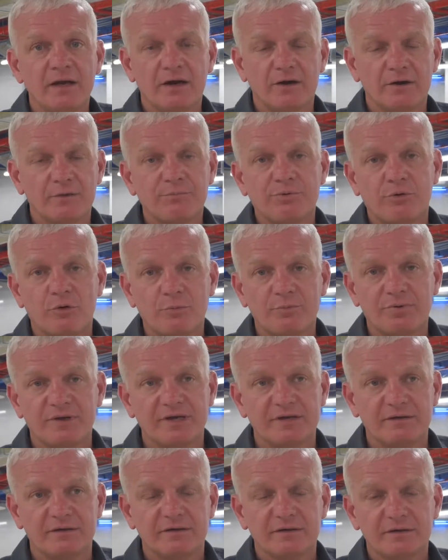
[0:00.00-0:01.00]
are
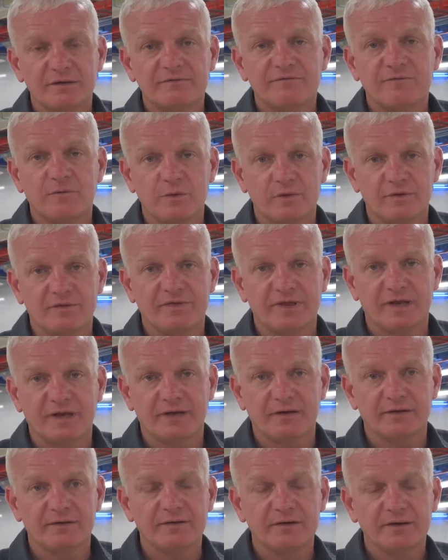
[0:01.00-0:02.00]
appropriate for
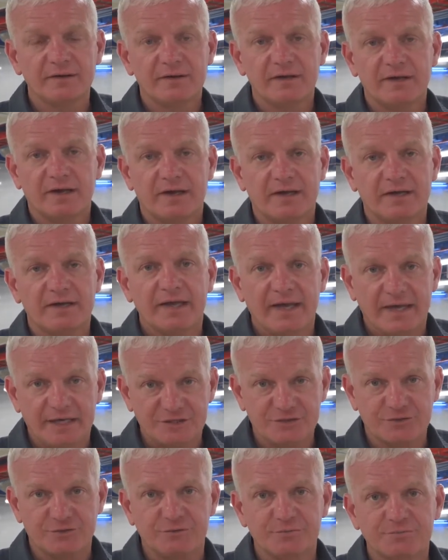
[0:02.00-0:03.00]
their uh,
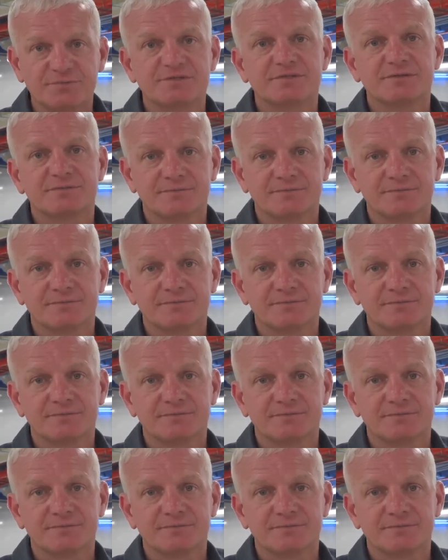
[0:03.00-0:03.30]
age groups.